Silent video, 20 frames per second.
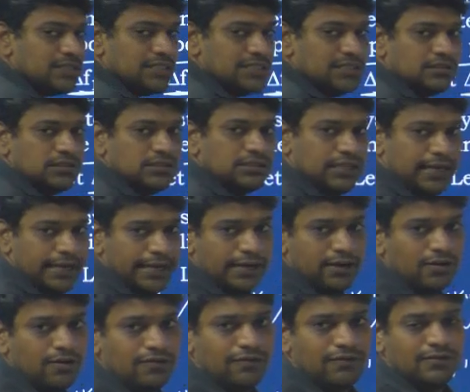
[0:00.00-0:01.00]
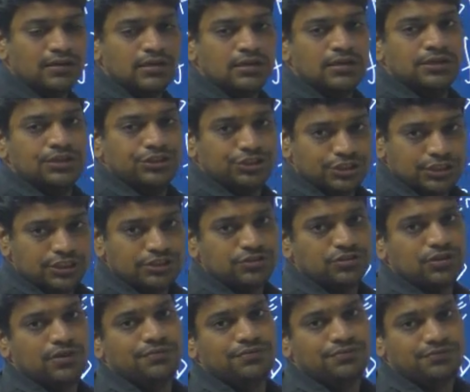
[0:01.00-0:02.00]
seen the rate of
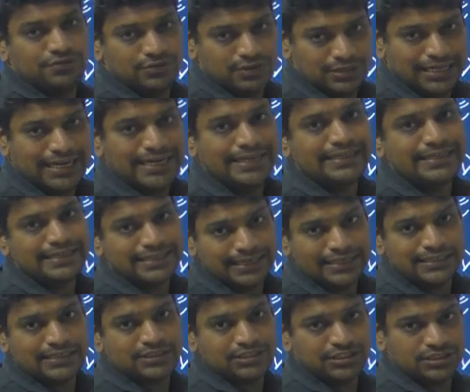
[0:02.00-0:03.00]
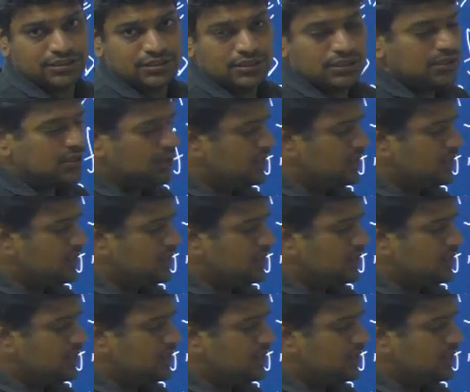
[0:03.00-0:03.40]
change of kinetic energy.